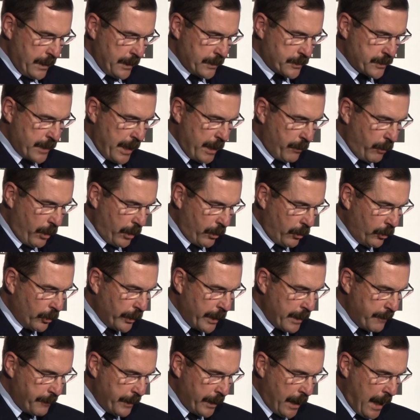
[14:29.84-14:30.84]
and say while
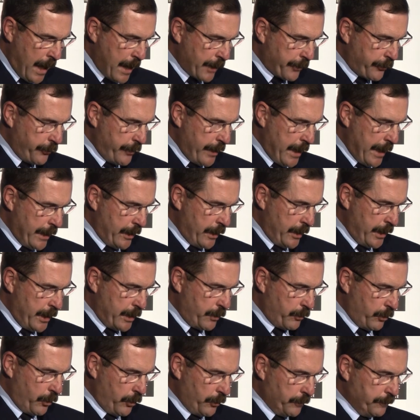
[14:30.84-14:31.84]
all airmen are created
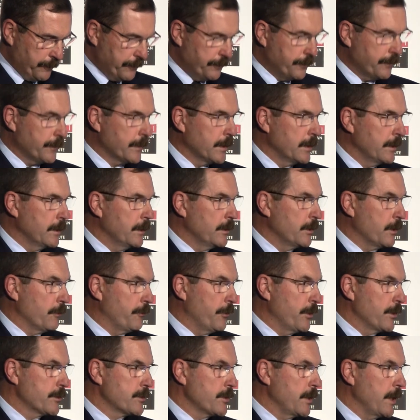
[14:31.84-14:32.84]
equal,
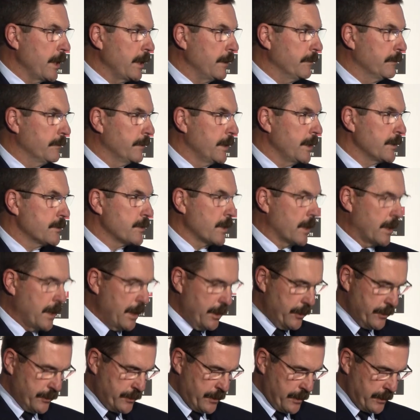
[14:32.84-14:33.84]
diversity is the
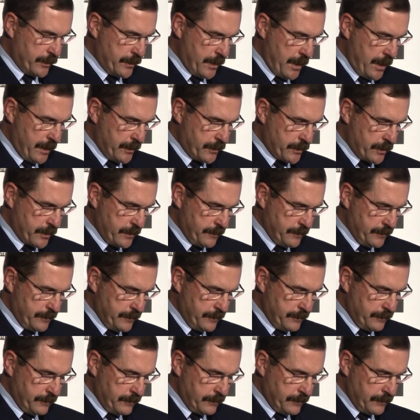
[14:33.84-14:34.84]
key to success.
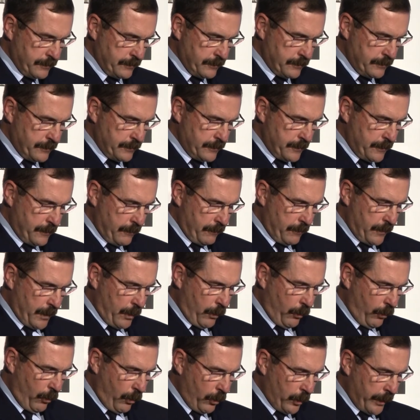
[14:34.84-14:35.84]

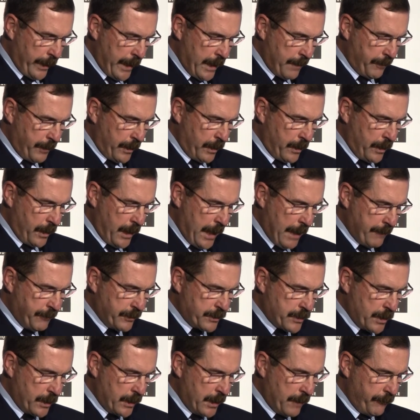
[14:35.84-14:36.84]
All airmen have
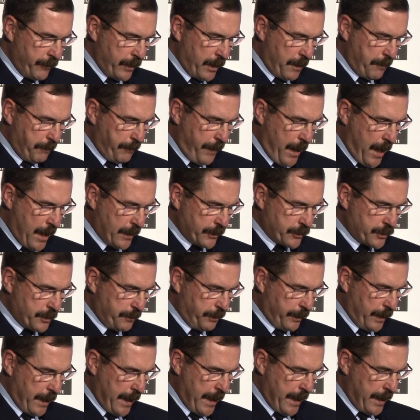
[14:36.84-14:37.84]
a significant part
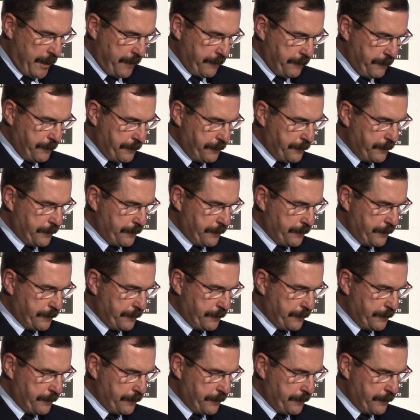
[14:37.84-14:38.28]
to play.